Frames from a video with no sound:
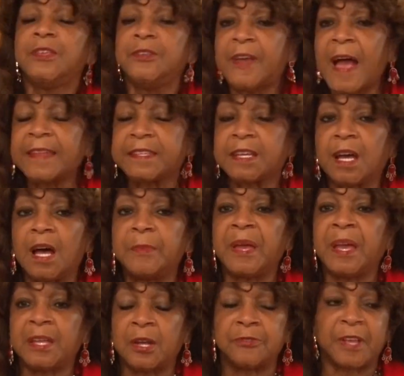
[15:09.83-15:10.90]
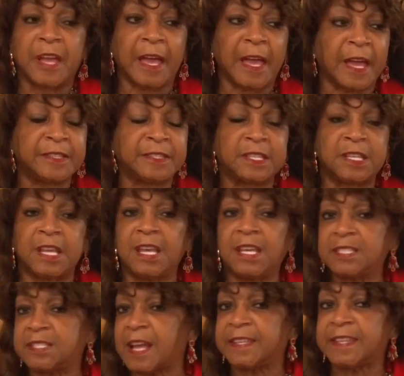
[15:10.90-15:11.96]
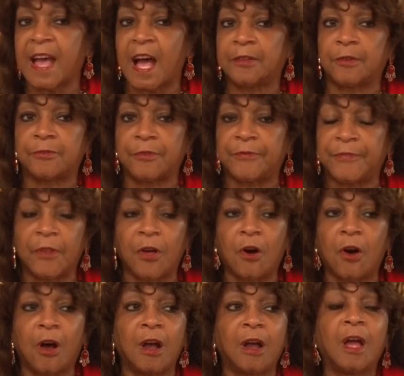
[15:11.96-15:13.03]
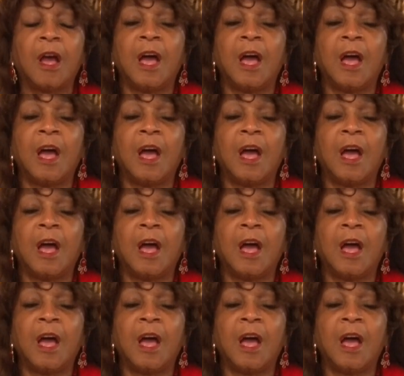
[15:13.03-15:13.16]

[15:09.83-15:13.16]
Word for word: You got to come in on your hands and knees, lay down on the floor,